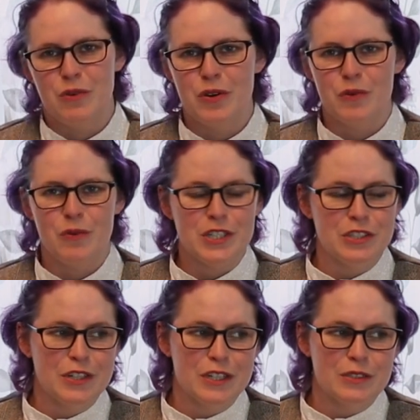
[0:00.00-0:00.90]
or what's
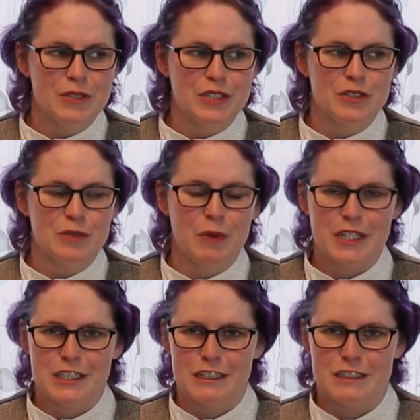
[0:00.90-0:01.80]
your next research
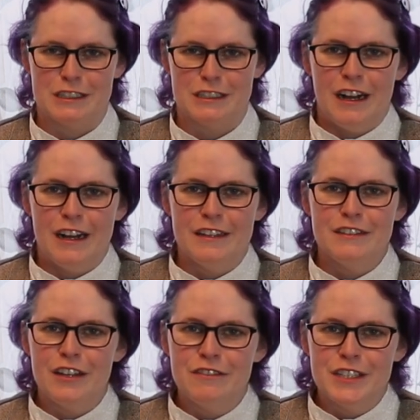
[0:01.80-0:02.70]
project?
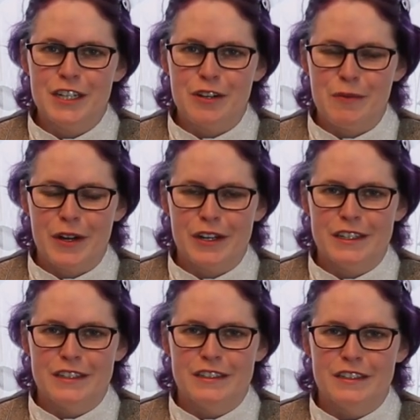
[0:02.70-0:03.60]
I'd love to hear about it.